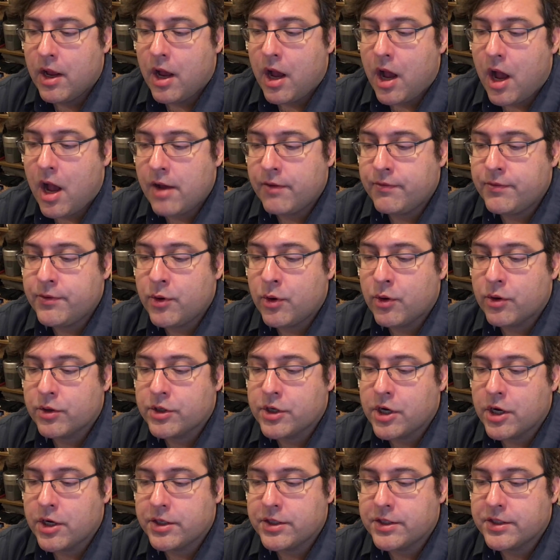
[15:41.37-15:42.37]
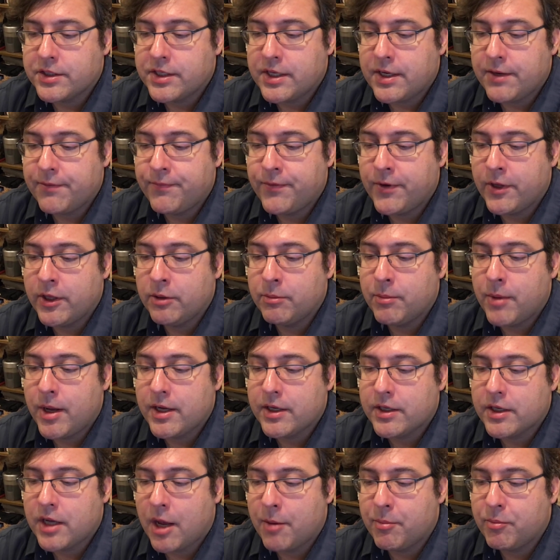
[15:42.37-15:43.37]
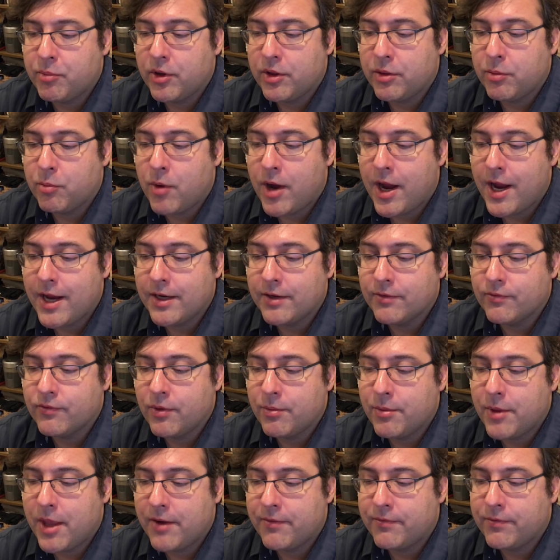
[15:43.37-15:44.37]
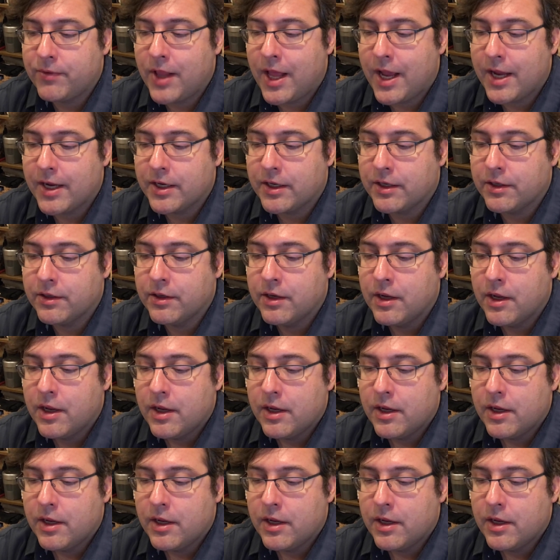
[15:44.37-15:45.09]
of your courtesy, fill my cup with wine from that flagon.